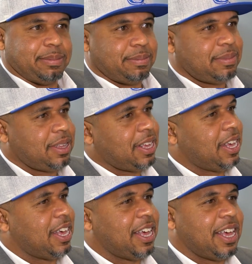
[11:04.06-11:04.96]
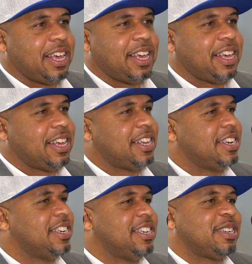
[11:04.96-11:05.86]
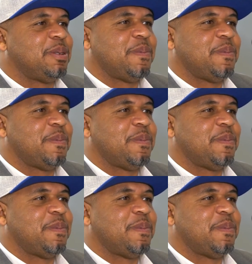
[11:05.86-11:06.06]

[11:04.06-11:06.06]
It's not enough. You got to do more.